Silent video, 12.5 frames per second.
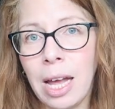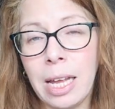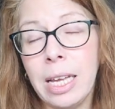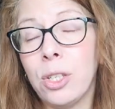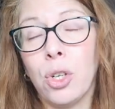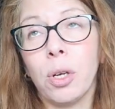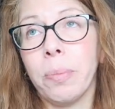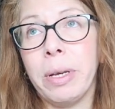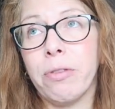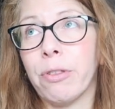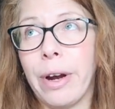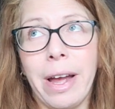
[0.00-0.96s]
I, it took
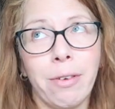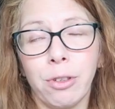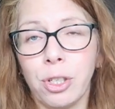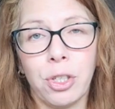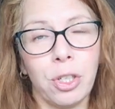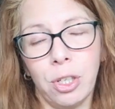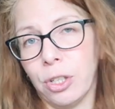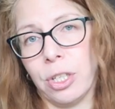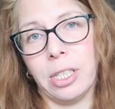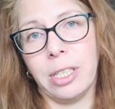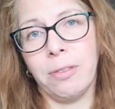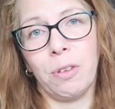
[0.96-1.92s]
me forever to
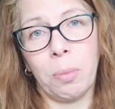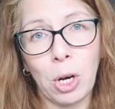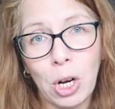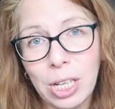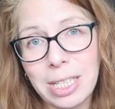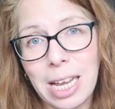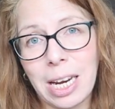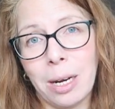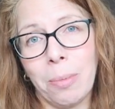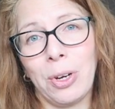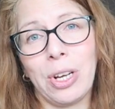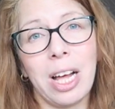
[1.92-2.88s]
learn. If I'm not
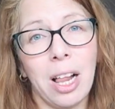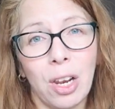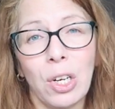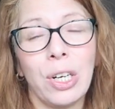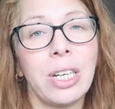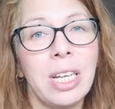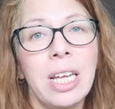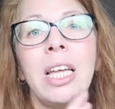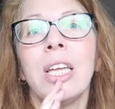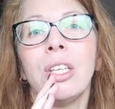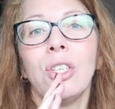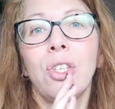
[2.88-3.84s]
excited about a color,
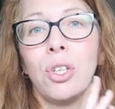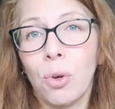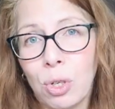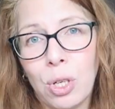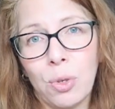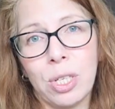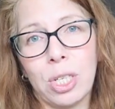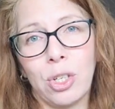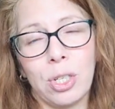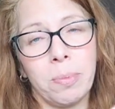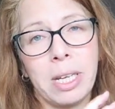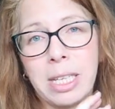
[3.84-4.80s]
don't use
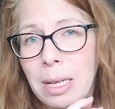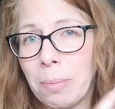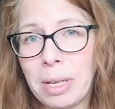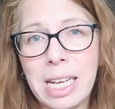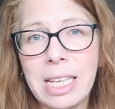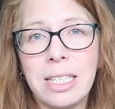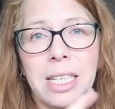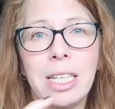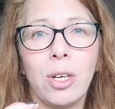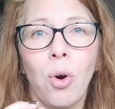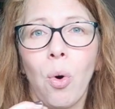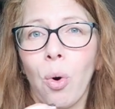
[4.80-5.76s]
it just because I'm
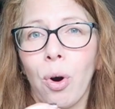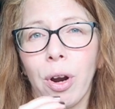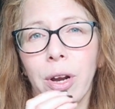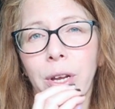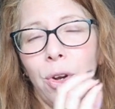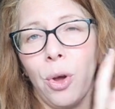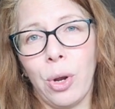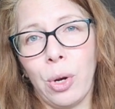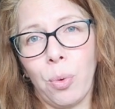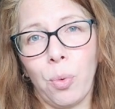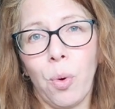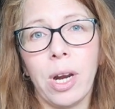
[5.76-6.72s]
lazy, or, you know, I
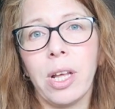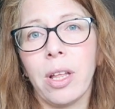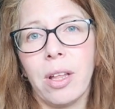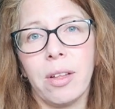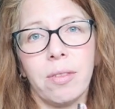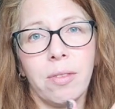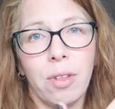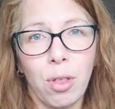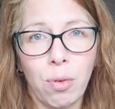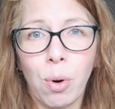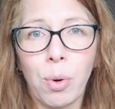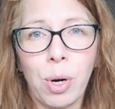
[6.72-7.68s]
don't want to
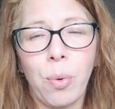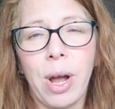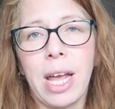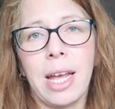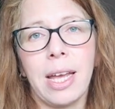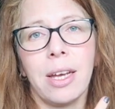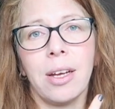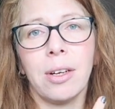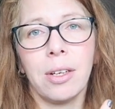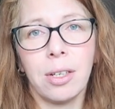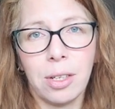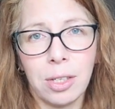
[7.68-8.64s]
throw it
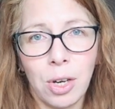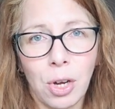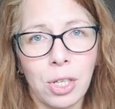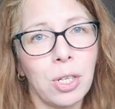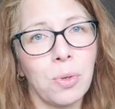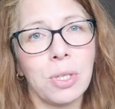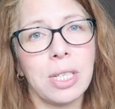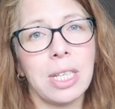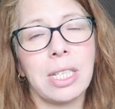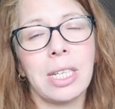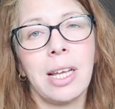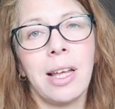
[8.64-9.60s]
away, not use
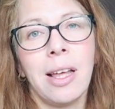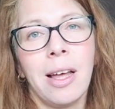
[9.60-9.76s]
it.